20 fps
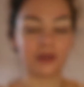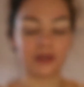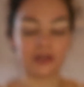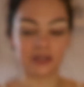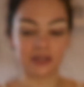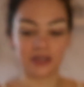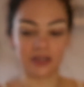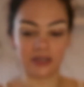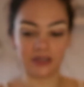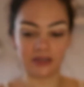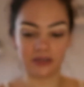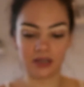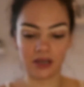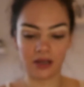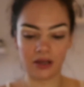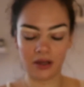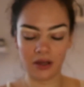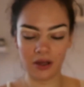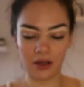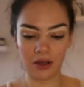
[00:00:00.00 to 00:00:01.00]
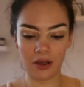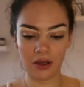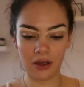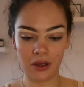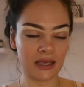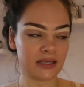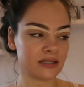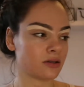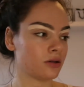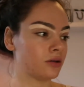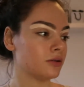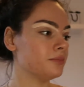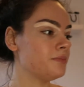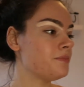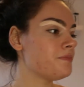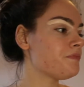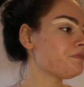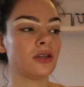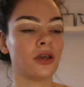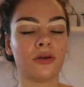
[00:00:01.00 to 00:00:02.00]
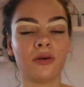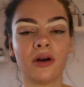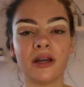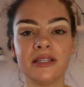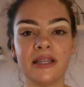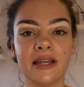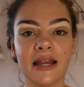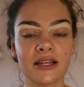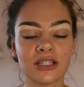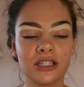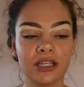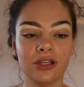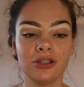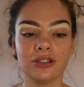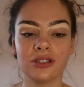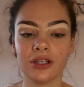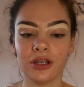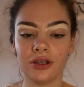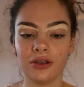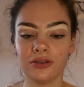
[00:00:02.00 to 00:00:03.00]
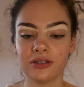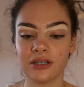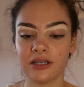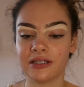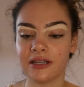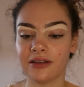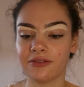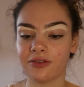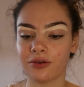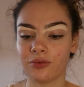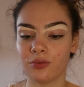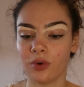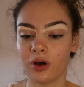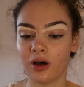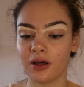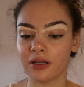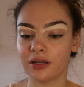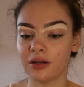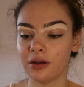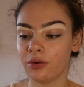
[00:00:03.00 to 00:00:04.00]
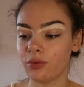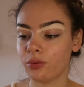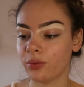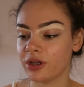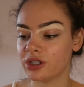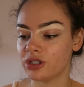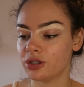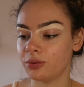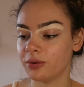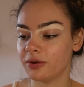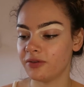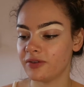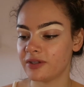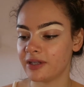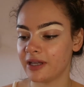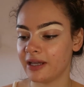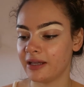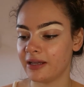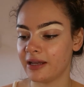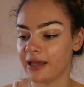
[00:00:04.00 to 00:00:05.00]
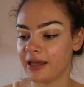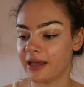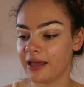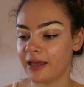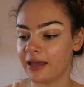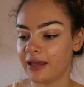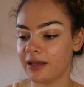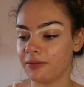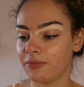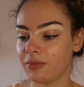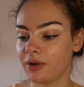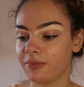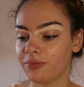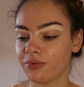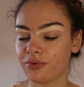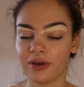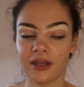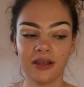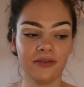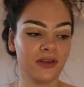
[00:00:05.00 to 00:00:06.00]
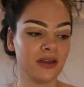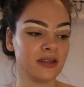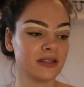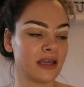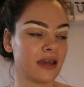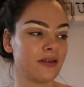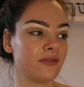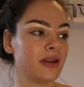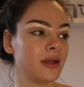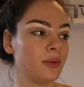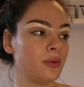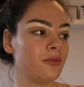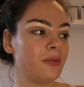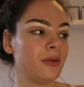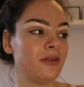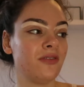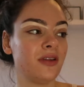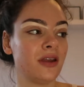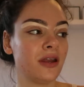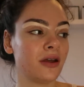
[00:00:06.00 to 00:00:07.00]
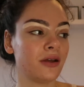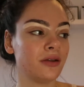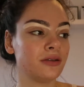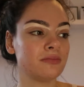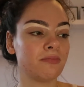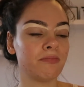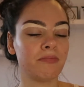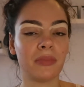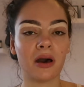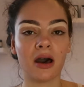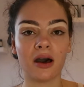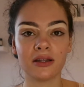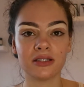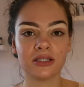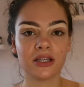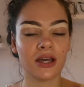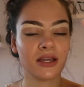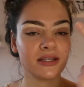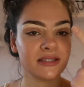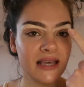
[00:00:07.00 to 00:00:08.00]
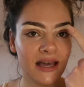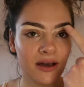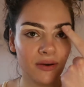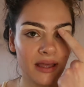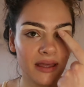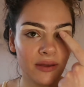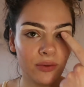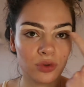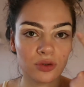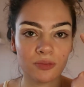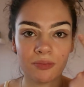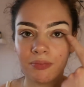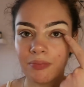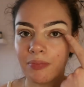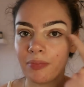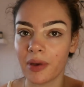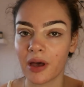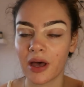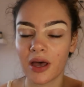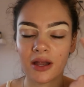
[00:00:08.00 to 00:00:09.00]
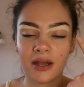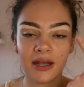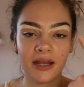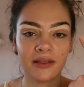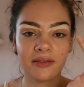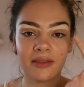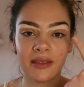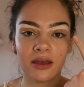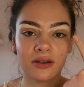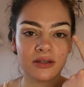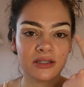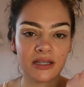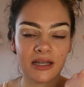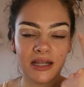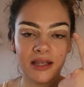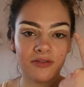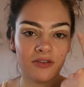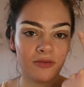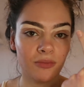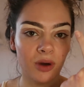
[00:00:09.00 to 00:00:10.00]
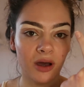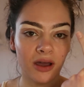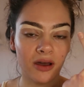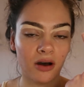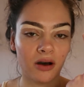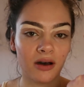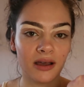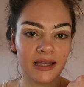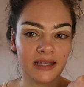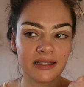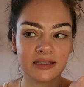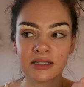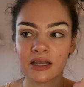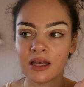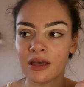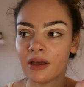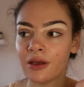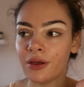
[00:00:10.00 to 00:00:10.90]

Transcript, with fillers: I'm going to sneeze, it's gone. So I did actually used to use a different one, which you would have seen in my previous Get Ready With Me videos, but turns out it was burning the underneath of my eyes,